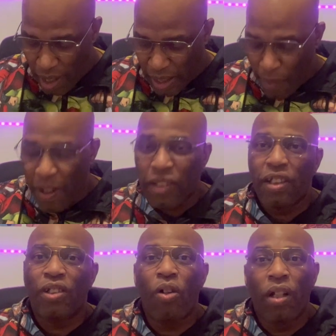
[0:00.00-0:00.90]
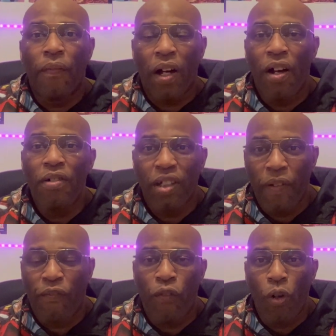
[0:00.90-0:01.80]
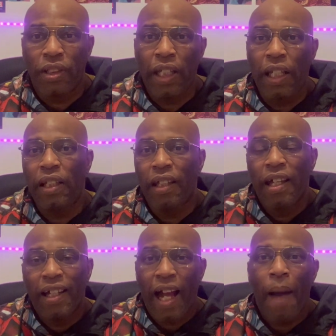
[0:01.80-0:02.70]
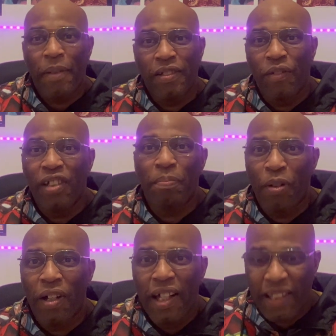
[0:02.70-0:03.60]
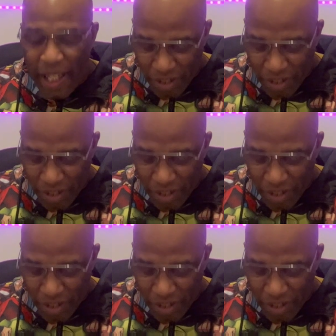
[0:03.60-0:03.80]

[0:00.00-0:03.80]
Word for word: giving us a total of 114 copies of this book that has